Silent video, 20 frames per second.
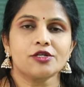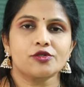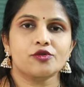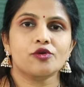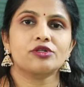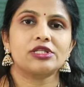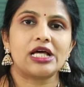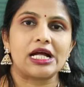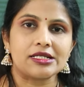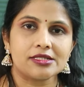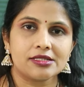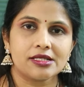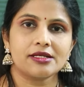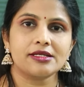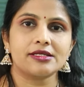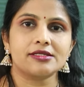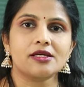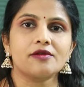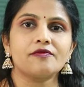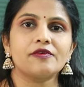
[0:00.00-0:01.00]
So that's the
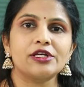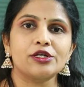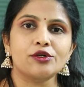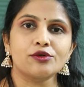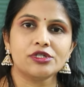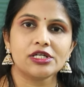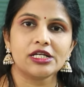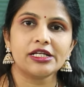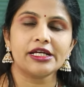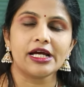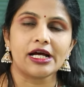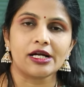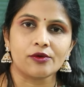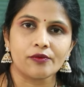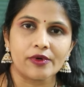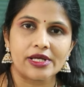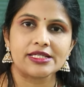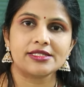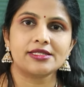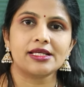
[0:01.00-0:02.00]
reason we usually
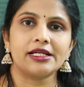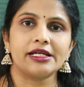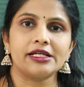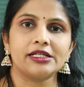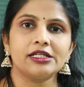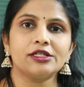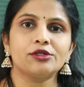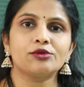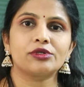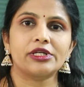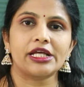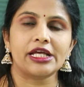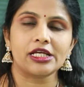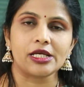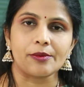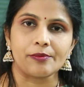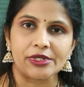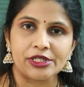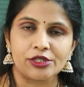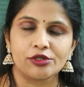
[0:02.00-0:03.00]
advise the lady to take
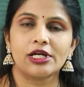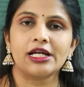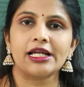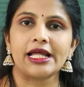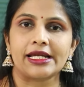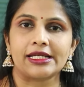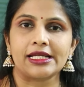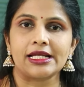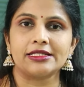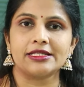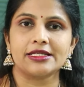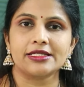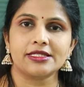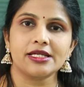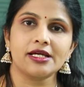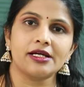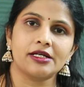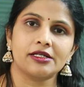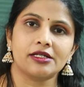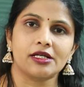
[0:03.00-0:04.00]
epidural
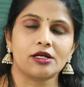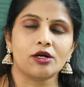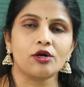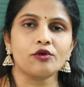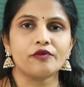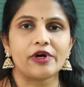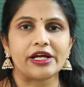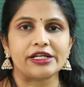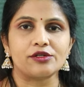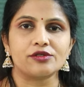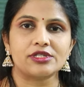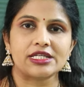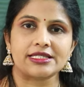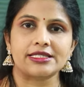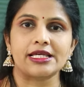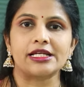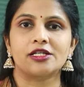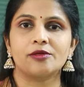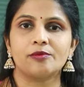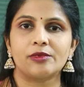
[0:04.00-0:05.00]
analgesia at around 5 to 6
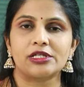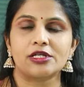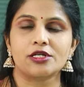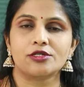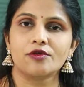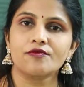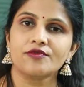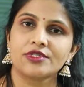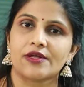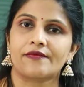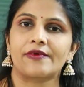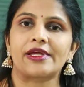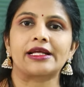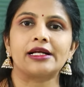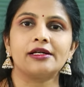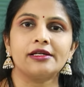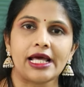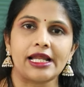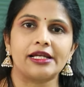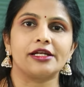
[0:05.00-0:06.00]
centimeters of
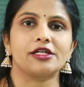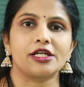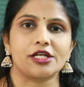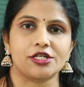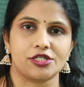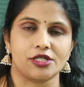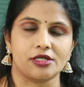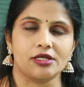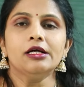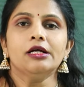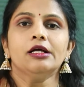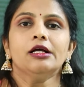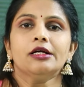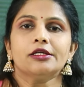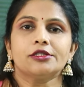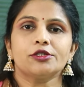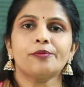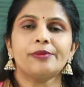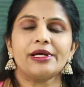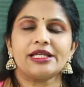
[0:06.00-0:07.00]
cervical dilatation.
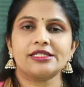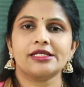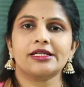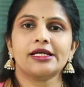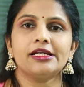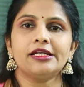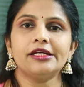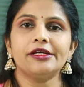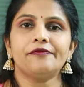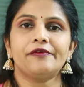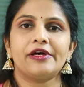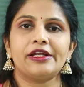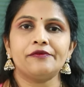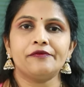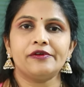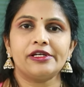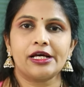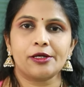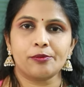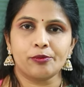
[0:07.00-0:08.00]
So basically when
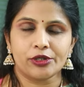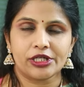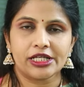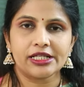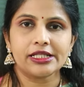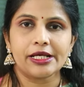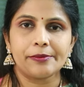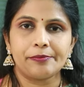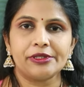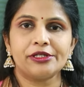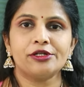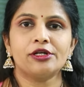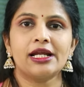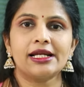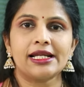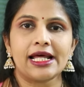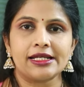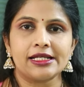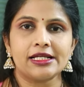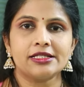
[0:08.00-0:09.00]
we are putting the
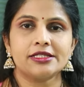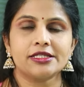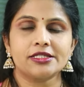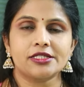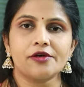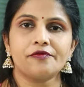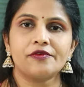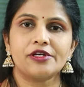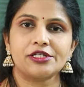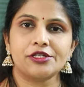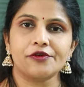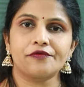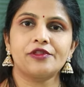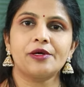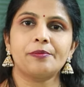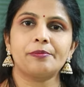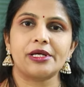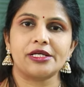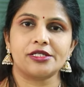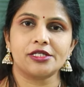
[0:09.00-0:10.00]
epidural analgesia, we shift
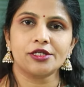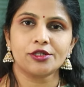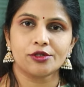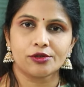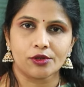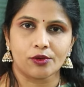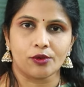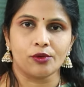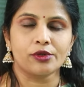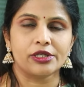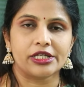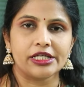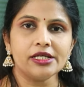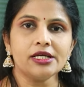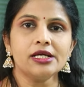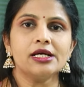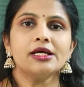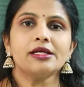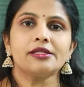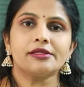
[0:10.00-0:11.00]
the patient to the
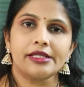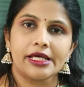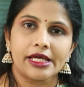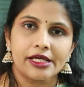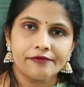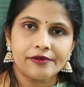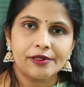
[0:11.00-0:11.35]
OT. There